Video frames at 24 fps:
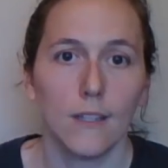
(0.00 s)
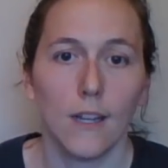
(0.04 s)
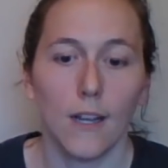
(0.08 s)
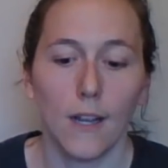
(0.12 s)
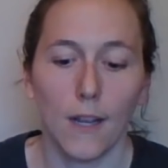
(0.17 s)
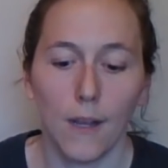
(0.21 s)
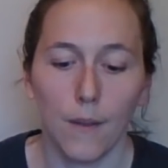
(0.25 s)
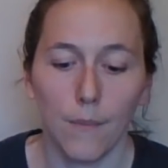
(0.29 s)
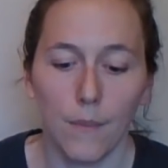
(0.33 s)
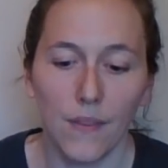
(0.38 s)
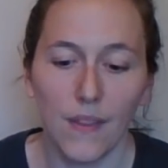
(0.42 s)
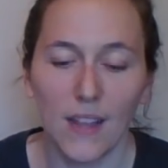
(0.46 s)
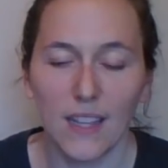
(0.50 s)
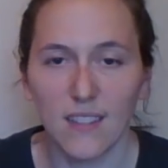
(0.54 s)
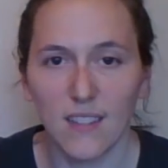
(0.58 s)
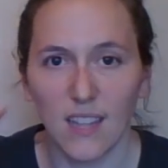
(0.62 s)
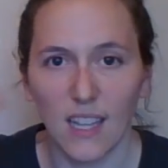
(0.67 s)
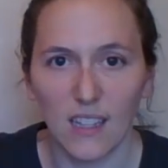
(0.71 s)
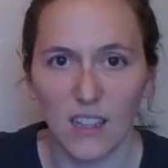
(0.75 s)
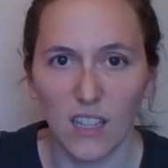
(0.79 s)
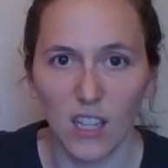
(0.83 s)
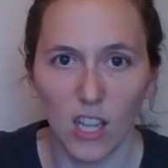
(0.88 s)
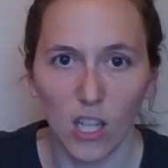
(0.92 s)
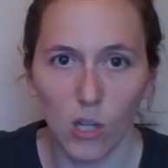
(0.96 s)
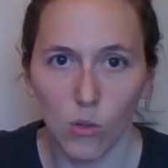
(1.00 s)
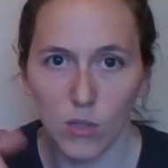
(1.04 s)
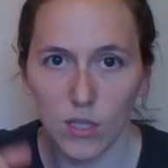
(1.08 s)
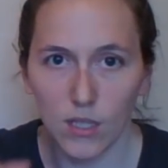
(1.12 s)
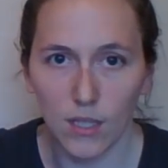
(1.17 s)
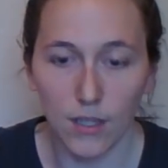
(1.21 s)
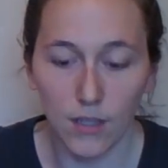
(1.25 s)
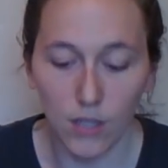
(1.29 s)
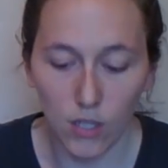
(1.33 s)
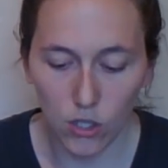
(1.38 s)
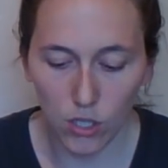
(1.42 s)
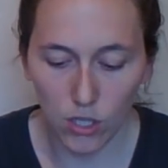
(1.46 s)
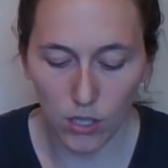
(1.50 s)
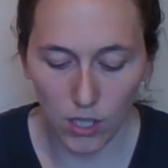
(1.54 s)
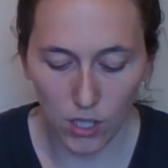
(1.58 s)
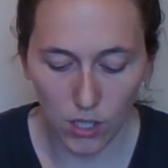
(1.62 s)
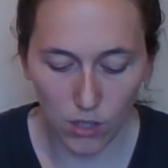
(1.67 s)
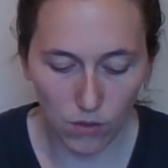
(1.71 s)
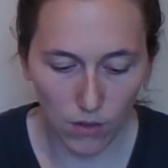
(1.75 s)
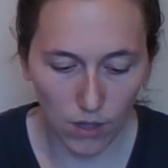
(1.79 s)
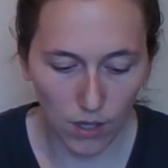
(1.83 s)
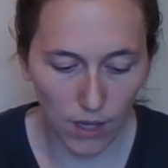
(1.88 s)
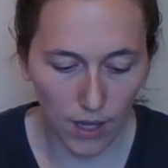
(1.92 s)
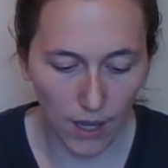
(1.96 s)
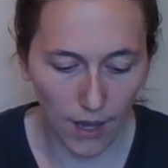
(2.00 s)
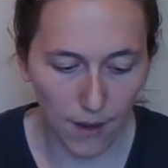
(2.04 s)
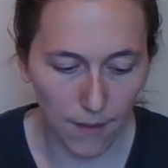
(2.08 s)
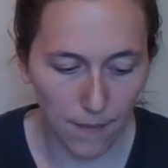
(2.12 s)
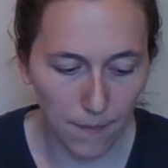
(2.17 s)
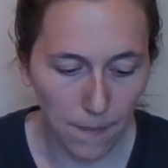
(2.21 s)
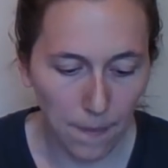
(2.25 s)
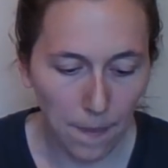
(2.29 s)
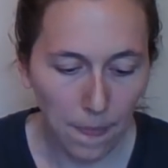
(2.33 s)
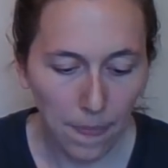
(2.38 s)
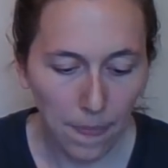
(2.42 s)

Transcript: And that's like the lowest condition that you can get.